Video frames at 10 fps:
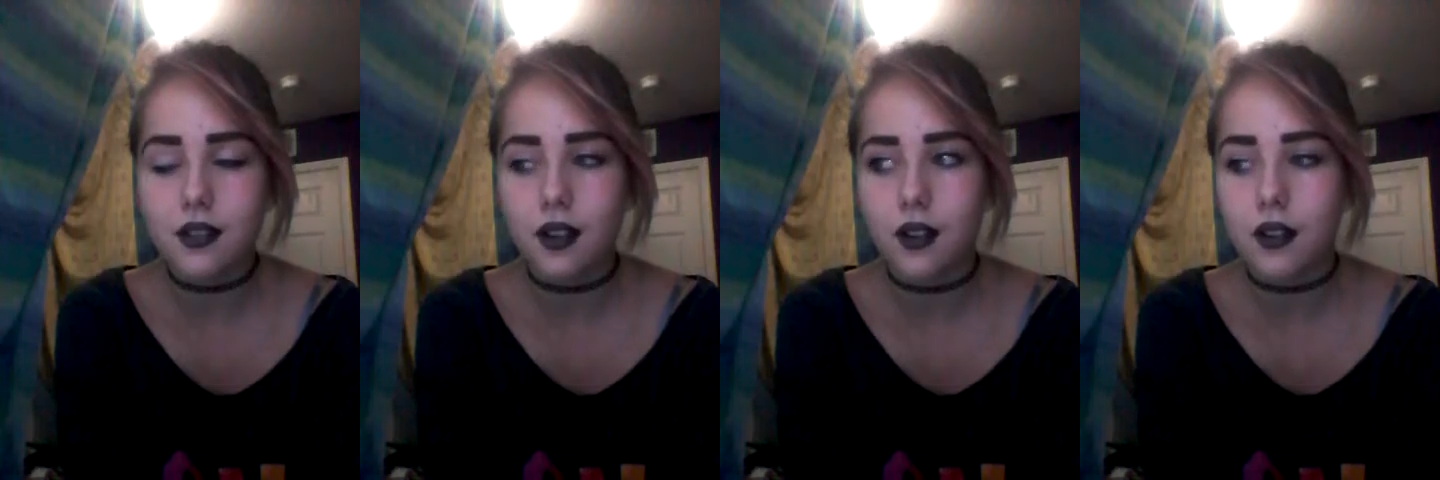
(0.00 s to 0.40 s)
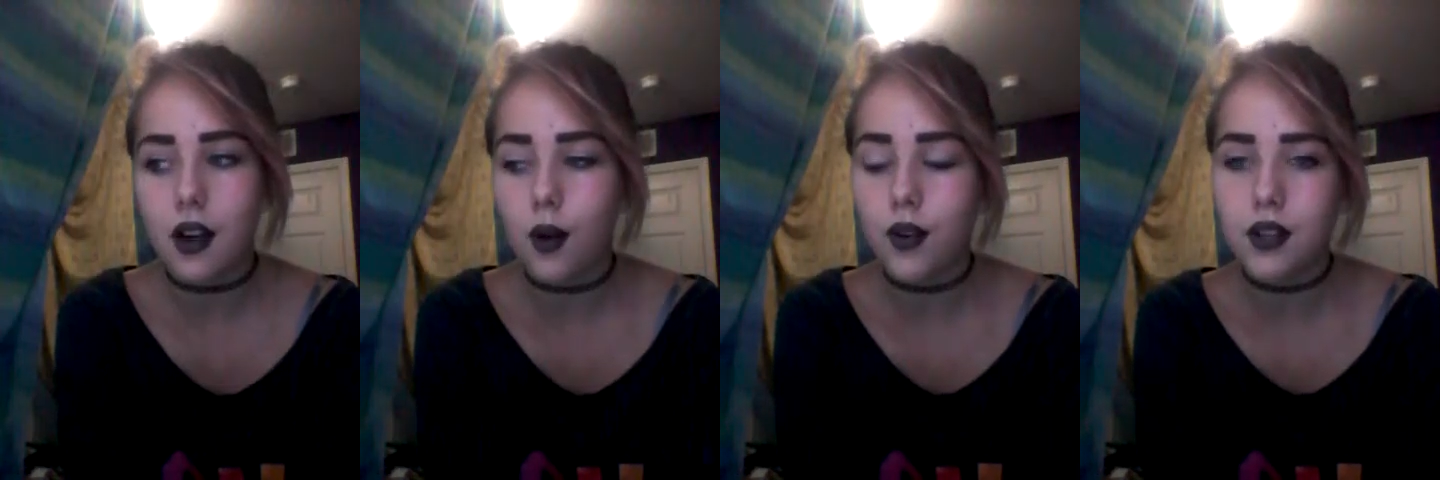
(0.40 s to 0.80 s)
So
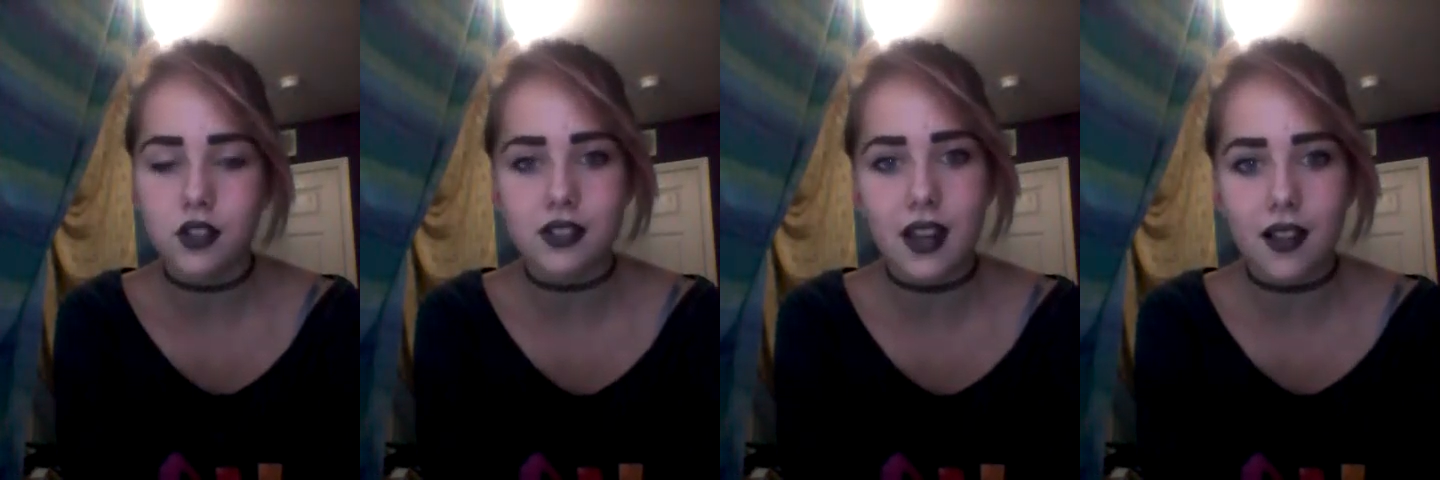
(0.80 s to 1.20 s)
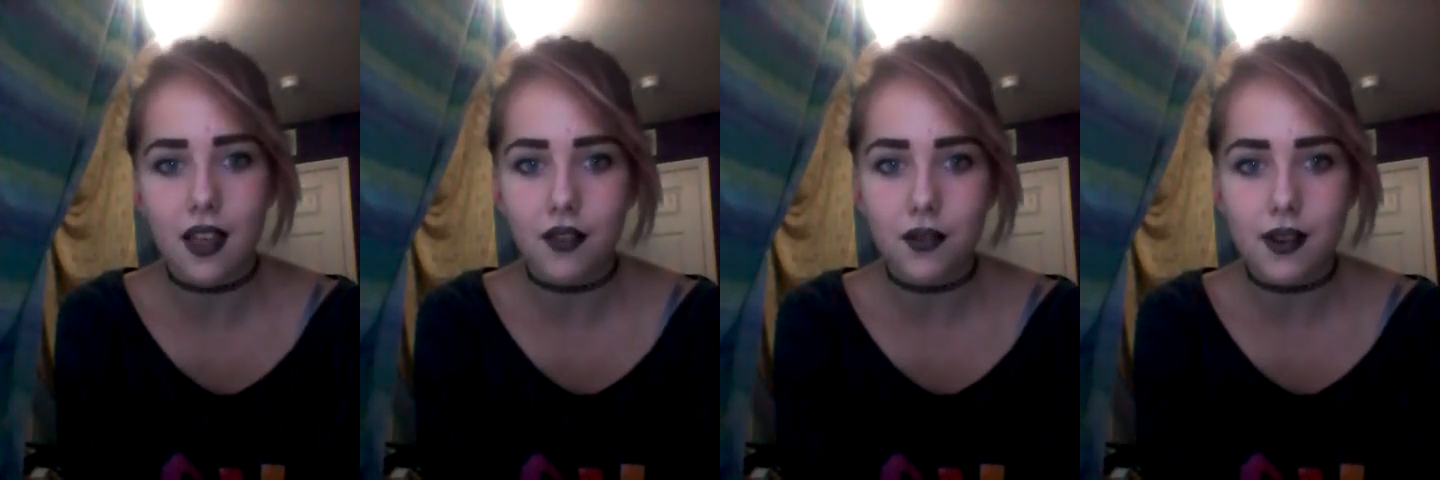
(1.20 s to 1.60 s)
I want to just
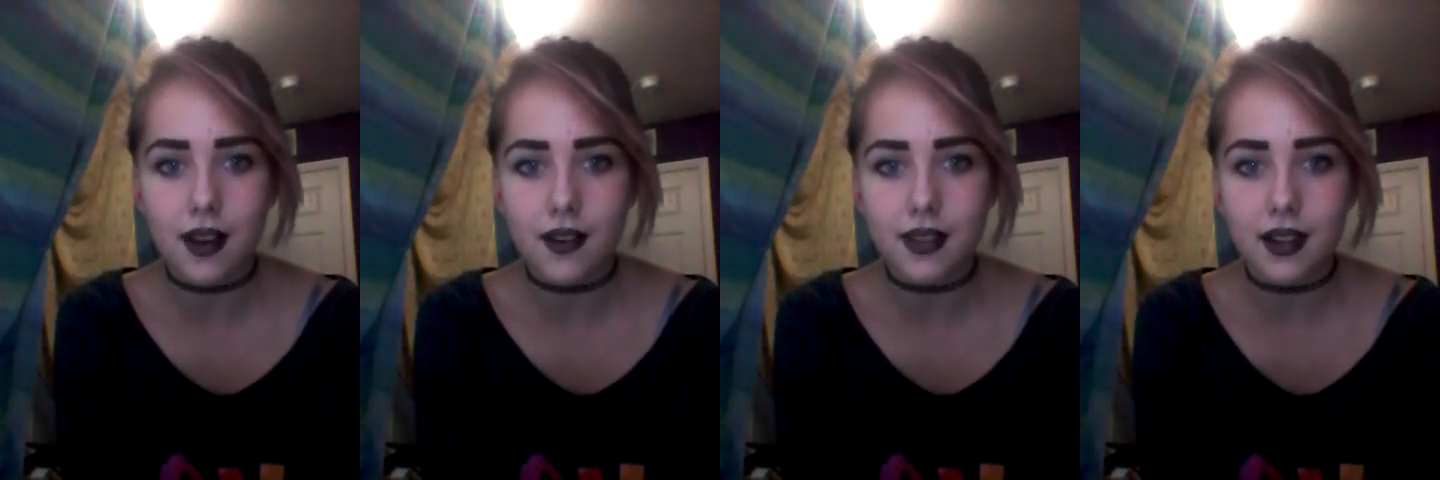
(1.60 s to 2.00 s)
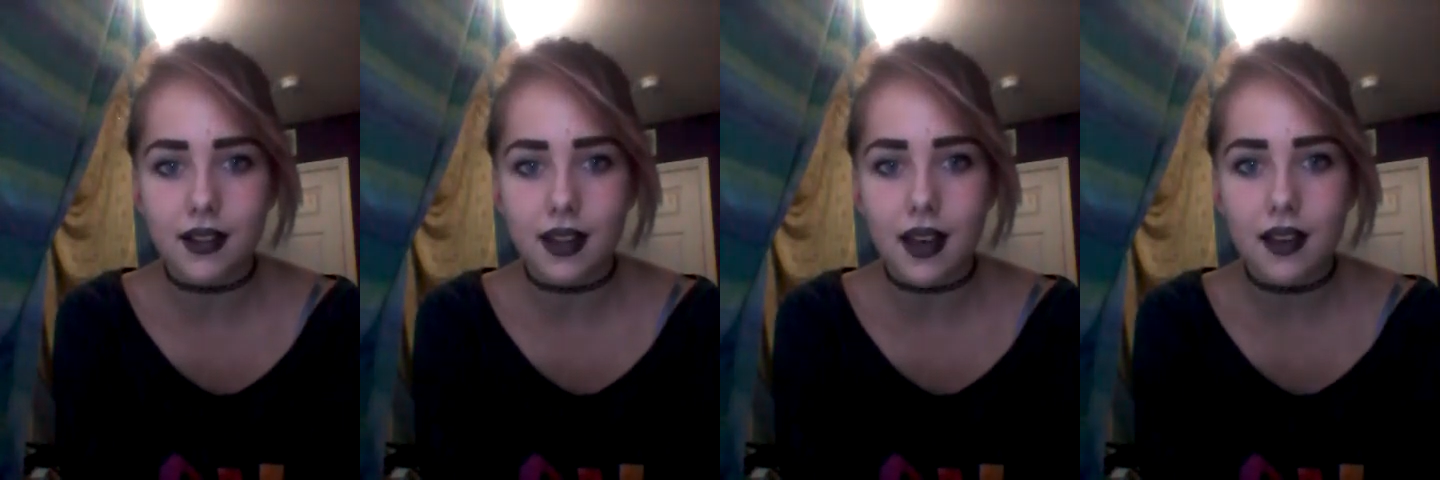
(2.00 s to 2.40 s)
tell everyone out
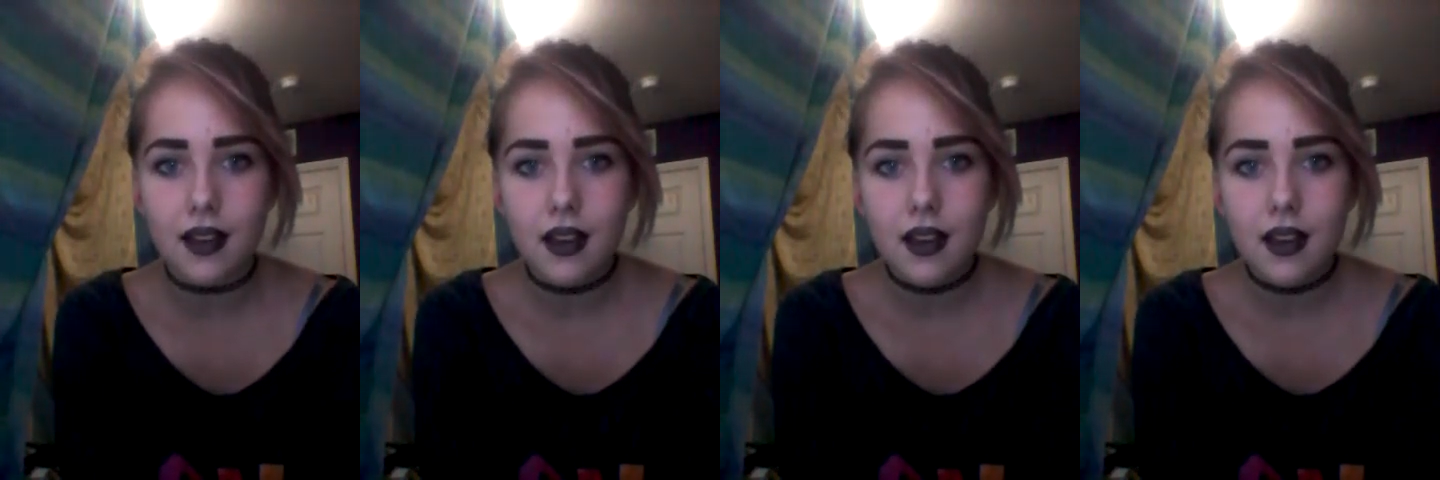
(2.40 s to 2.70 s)
there that